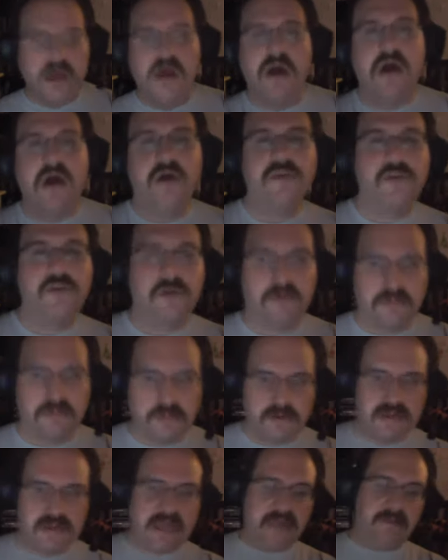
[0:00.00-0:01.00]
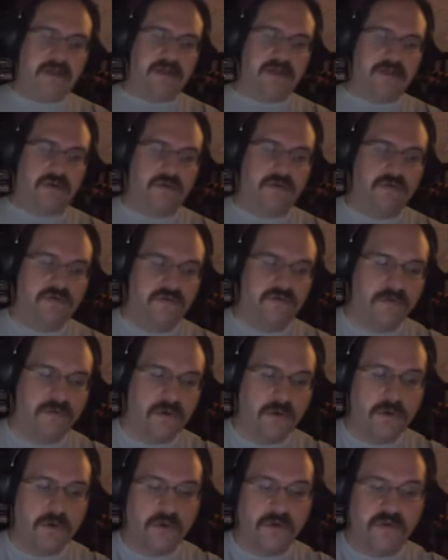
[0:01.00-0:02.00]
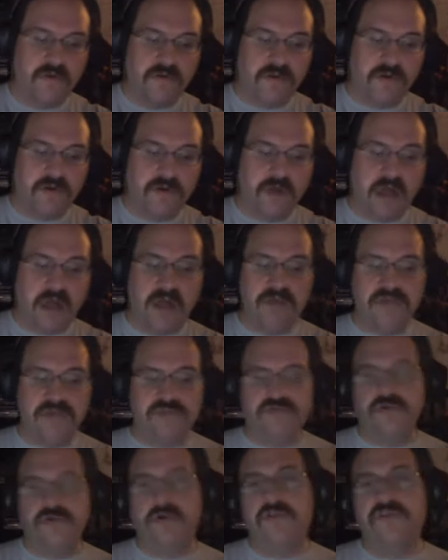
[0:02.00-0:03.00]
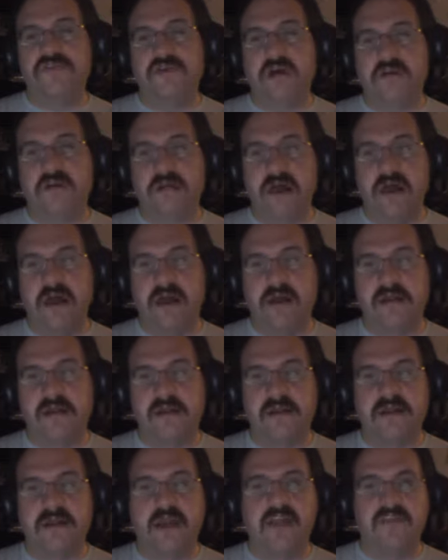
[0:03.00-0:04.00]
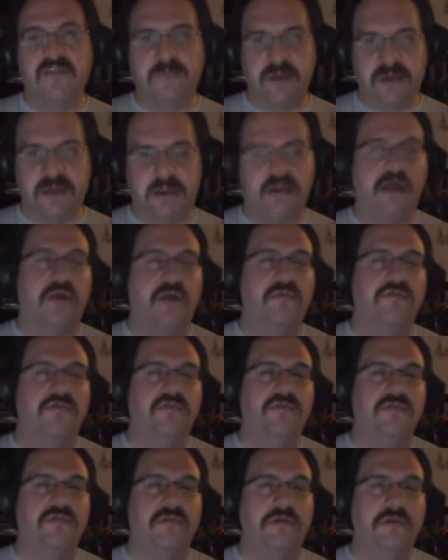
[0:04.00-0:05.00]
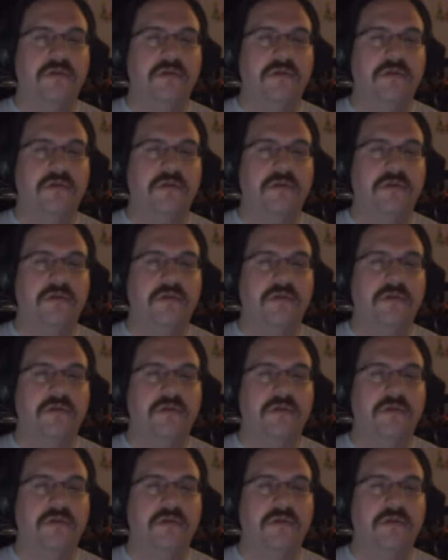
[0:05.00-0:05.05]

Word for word: Other gaming news. Elder Scrolls Online has been announced.